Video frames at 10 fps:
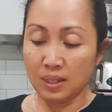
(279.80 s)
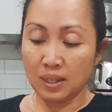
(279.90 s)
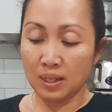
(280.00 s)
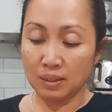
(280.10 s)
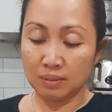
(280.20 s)

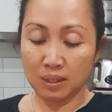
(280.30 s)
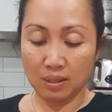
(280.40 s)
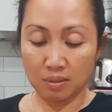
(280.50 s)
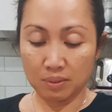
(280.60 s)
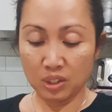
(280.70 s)
And
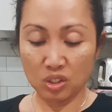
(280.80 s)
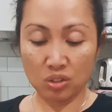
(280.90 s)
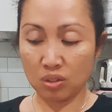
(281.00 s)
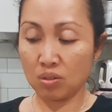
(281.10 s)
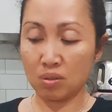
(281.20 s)
we
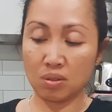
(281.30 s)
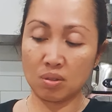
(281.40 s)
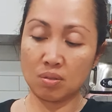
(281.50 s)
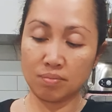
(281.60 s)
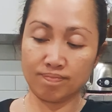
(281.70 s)
just use
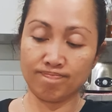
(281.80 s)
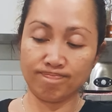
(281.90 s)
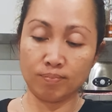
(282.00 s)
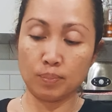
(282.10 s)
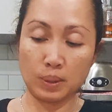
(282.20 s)

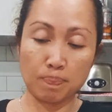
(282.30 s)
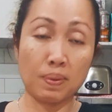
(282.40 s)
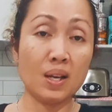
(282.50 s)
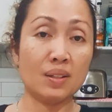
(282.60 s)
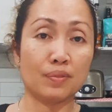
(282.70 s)

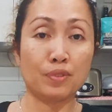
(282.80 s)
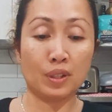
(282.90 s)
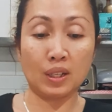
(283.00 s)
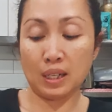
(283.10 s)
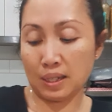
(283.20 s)
plant for
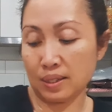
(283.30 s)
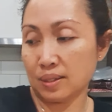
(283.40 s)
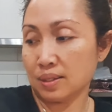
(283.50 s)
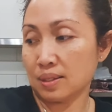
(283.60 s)
the healing.